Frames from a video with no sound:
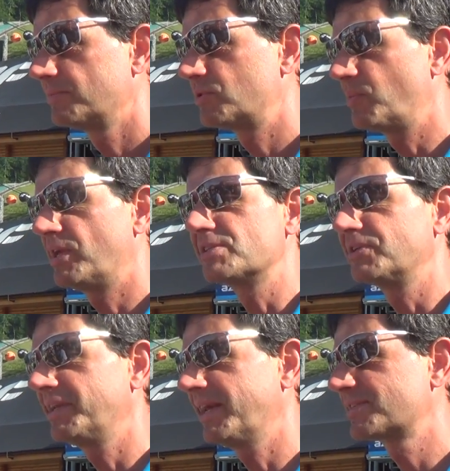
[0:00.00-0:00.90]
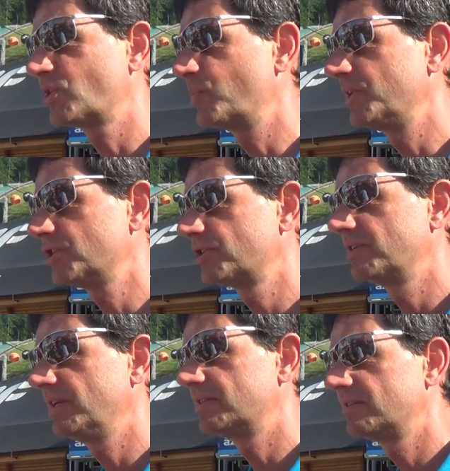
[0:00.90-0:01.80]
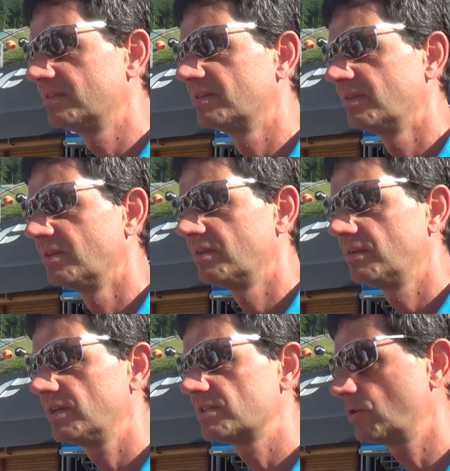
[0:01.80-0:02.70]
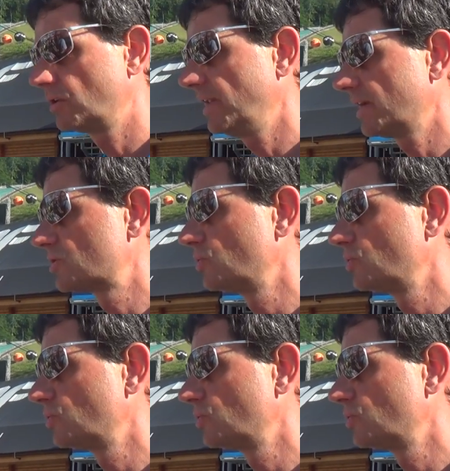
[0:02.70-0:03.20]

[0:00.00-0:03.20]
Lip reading: Depends on the next competition. He is on the next